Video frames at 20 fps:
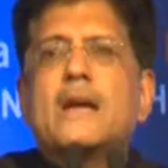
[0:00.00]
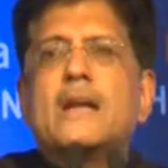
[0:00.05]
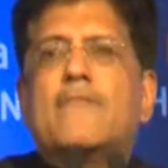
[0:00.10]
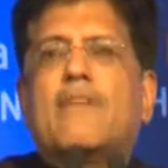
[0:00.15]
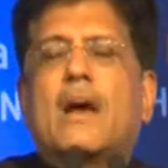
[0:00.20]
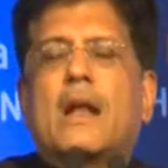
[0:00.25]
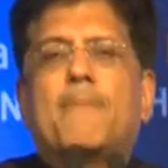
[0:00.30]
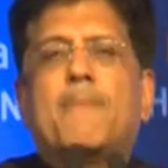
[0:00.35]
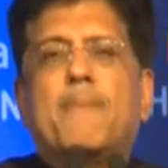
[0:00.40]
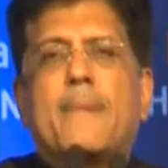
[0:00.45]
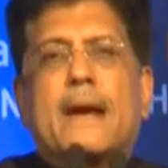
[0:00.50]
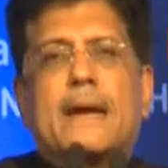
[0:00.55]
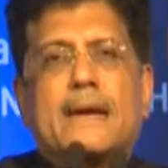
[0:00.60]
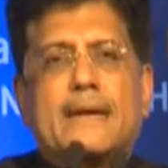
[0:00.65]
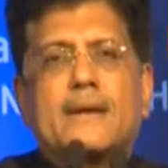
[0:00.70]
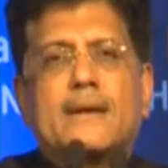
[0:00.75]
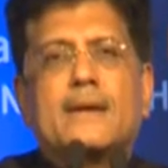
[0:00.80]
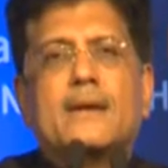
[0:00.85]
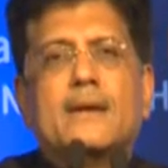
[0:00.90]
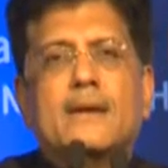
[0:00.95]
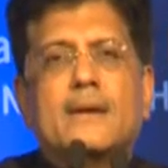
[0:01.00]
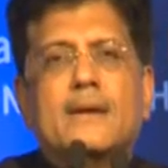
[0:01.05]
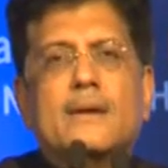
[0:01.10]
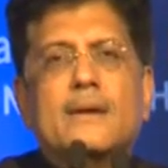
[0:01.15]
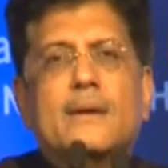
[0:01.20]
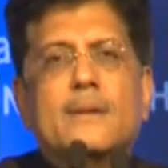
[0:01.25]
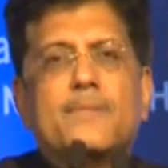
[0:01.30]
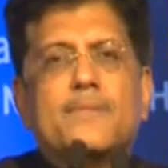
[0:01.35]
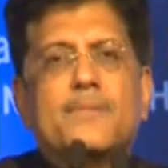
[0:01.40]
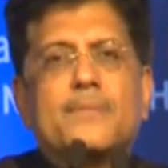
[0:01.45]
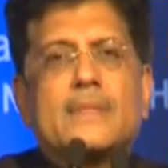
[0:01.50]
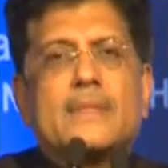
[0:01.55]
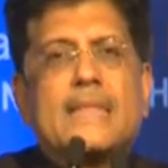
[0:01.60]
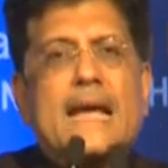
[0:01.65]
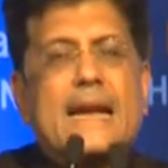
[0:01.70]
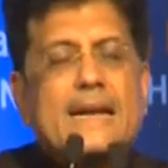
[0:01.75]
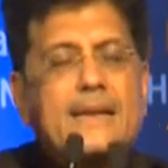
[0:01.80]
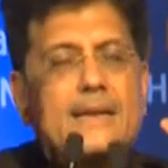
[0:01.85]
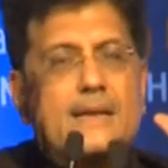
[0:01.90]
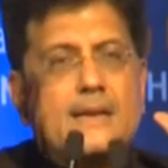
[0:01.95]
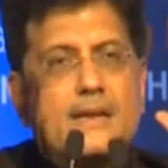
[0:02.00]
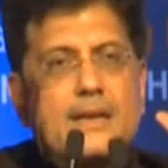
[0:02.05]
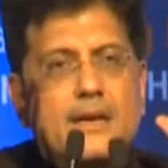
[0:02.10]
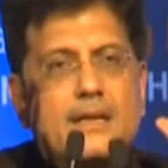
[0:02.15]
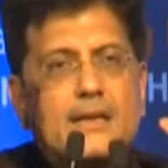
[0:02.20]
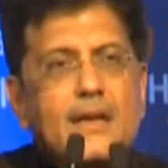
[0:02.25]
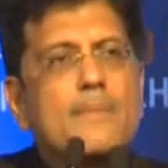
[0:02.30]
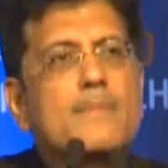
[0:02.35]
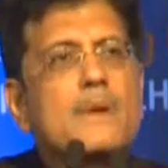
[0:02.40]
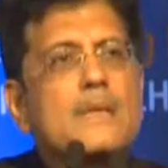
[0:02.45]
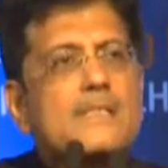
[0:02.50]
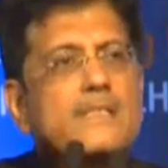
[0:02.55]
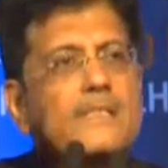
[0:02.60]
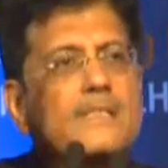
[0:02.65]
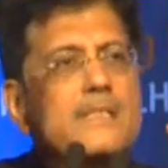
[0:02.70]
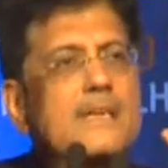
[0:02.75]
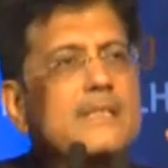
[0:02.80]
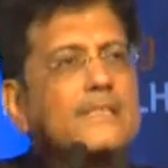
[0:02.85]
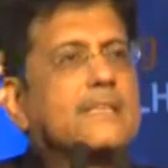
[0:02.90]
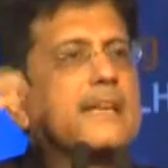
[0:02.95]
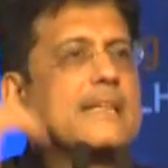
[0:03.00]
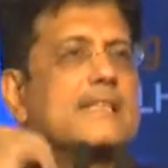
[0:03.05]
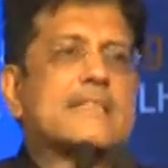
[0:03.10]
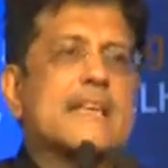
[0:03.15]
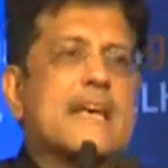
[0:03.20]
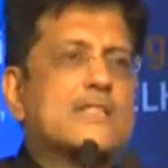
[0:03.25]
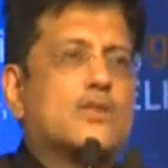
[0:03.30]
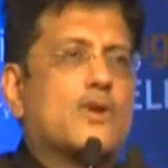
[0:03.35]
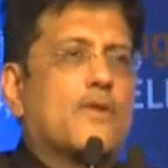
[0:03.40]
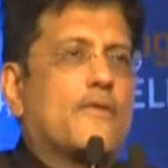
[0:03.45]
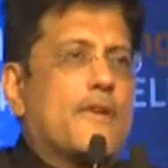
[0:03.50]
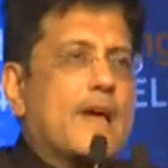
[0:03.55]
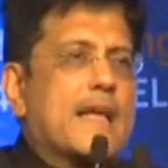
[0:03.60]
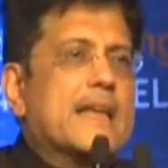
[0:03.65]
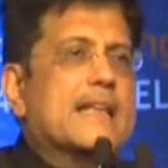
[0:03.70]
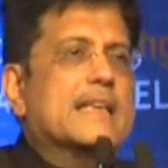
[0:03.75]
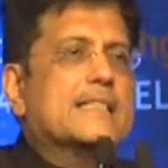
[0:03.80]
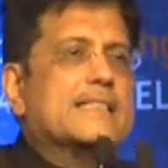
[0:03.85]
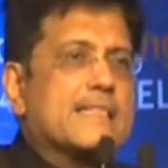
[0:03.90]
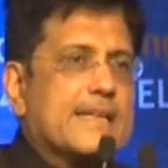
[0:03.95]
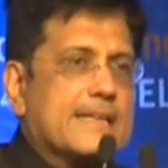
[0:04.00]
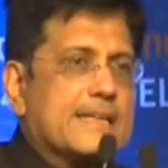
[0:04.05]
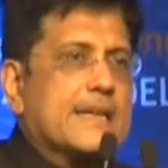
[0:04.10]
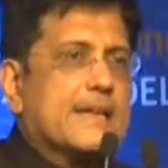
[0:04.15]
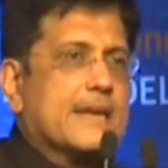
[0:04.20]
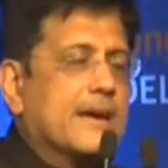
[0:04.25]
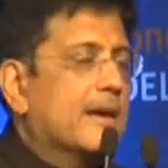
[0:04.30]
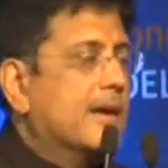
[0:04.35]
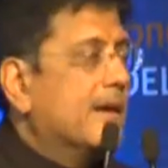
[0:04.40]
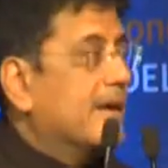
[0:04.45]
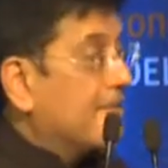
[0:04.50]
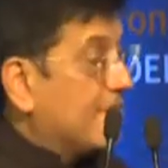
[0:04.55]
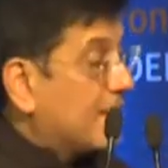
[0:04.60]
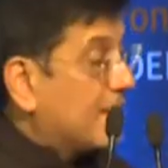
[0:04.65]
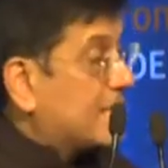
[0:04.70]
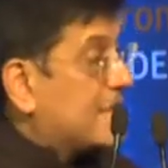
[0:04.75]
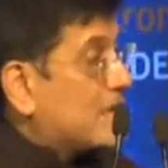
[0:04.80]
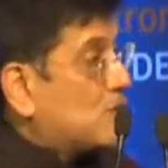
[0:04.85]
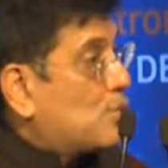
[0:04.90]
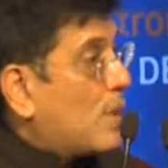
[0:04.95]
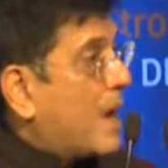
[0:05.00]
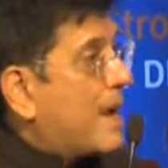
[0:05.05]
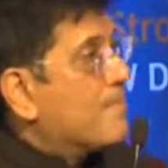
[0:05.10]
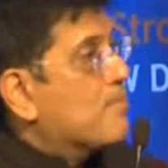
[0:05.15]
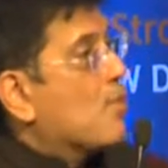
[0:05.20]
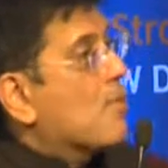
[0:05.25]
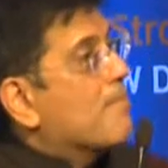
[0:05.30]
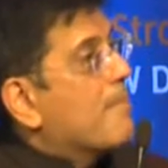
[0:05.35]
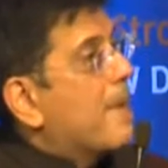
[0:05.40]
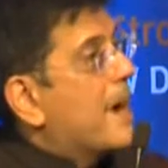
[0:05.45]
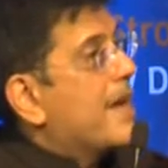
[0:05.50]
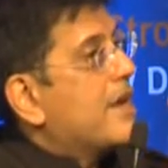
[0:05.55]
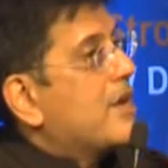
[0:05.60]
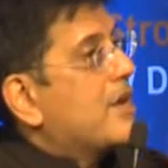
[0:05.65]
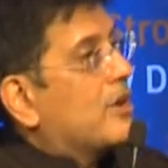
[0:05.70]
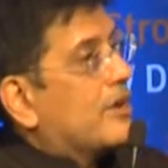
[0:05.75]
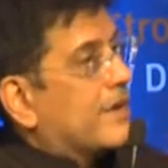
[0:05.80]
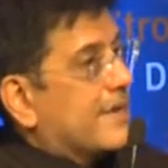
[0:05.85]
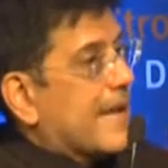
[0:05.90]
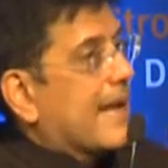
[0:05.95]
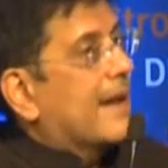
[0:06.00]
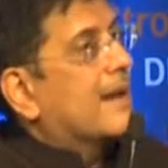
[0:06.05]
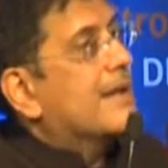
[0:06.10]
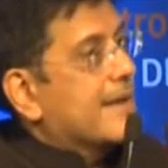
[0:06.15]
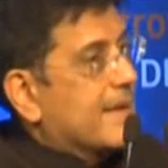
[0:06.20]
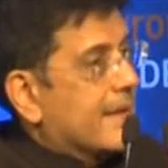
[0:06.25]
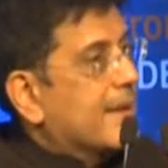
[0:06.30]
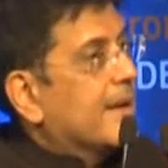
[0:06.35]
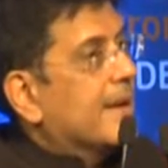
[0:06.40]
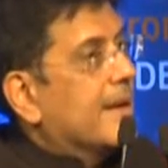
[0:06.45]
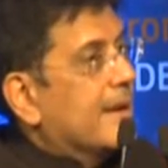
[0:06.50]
development that determines the success of any city, which is why Mumbai or Delhi,